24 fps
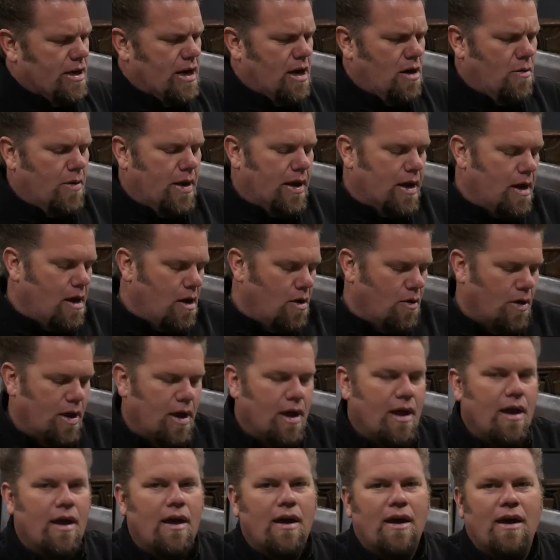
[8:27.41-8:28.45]
Here we go.
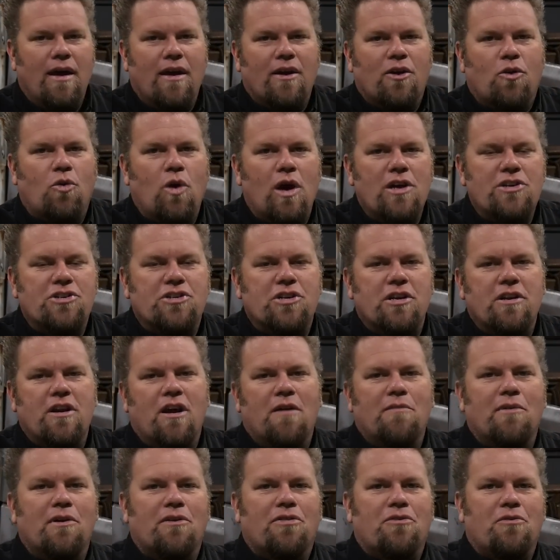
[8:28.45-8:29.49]
Question
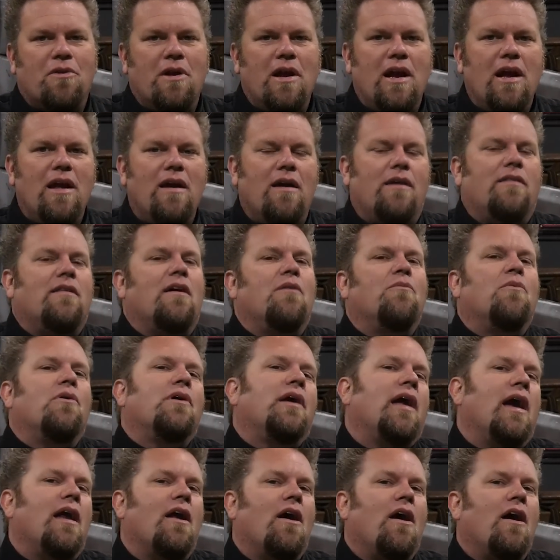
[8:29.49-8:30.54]
number 3, and then we'll
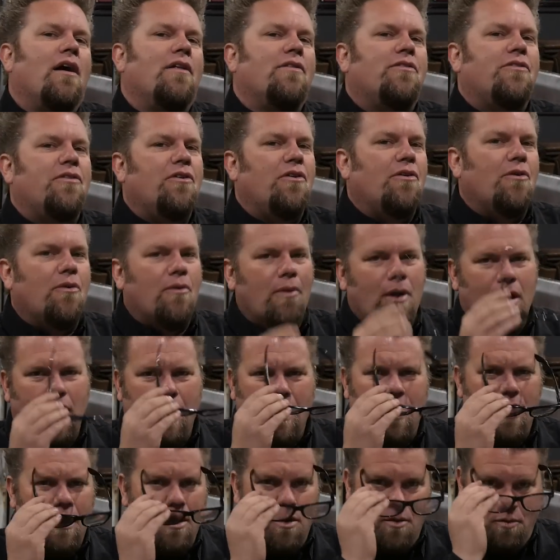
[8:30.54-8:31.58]
get on
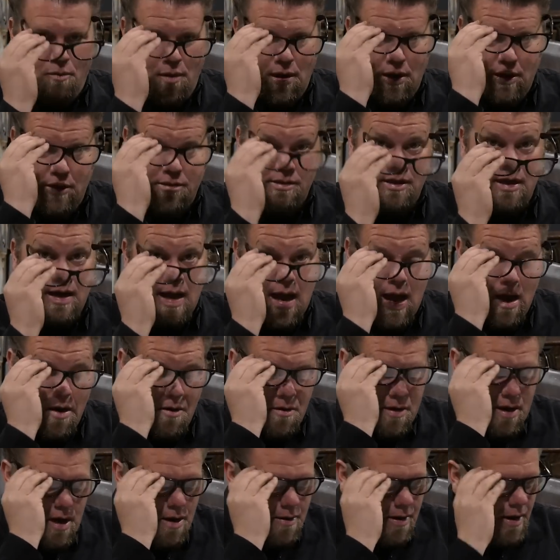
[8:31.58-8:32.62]
to where is it
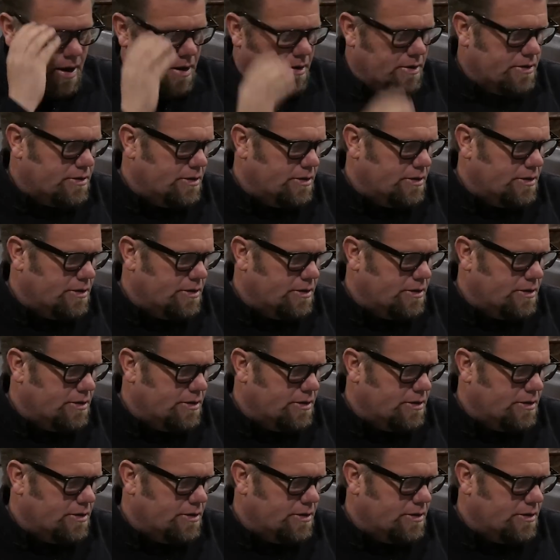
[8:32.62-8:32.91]
now. Here we go.